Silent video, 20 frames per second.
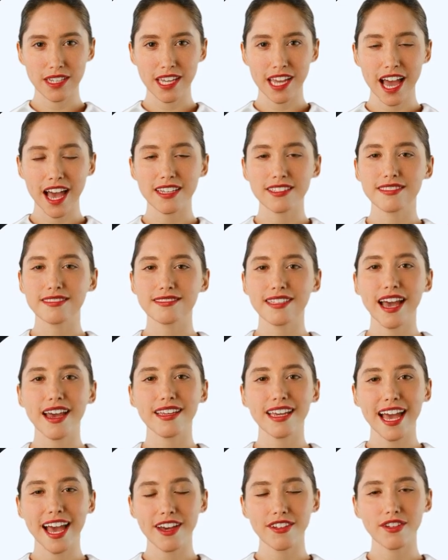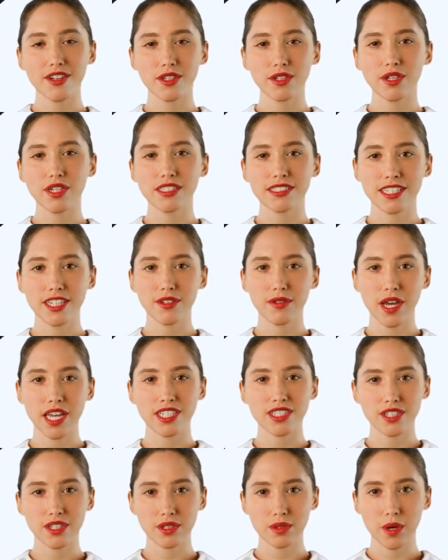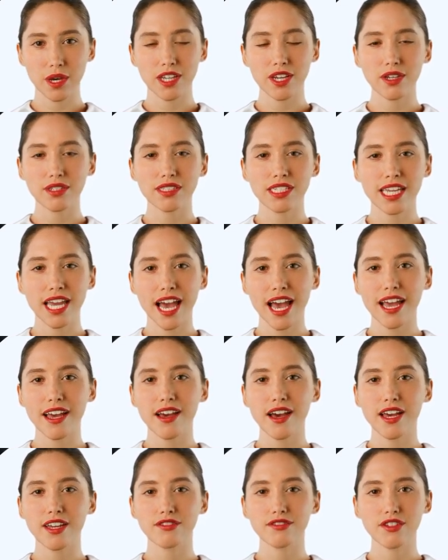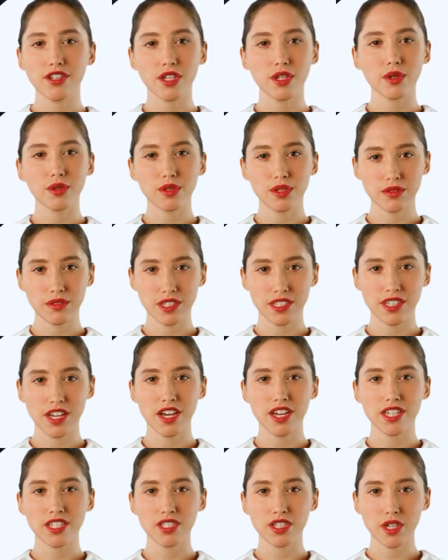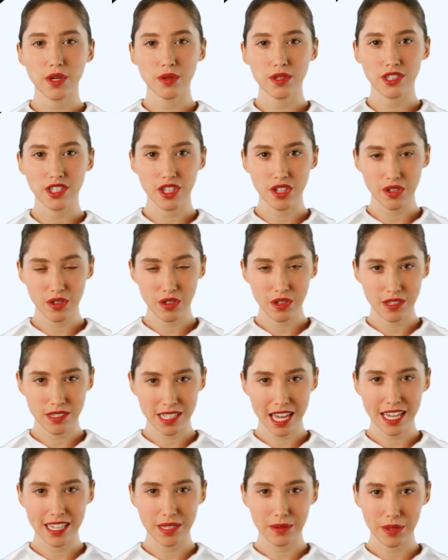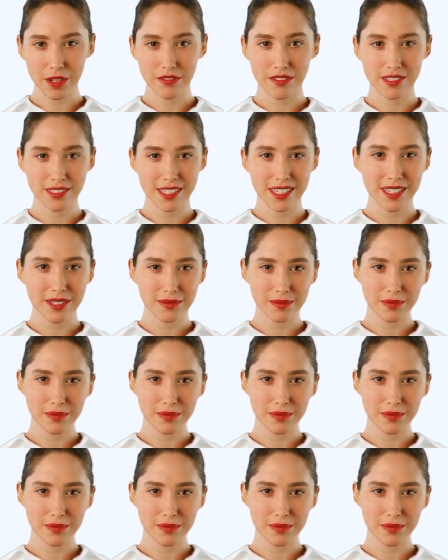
Understand the ethical considerations when using AI for user research to ensure data privacy.